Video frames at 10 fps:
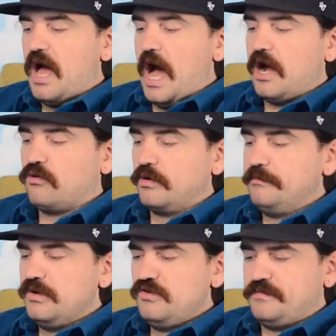
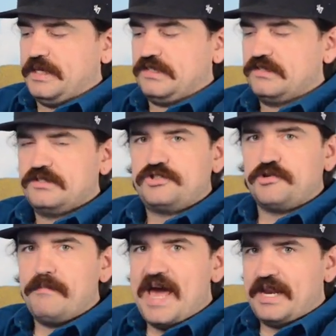awkward movements,
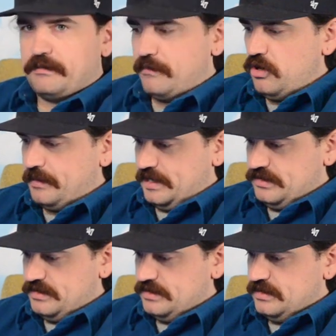dramatic
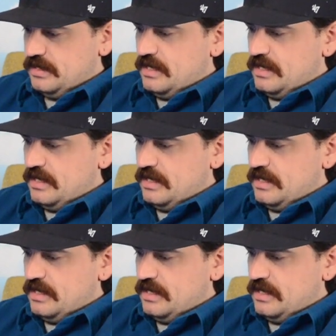moments.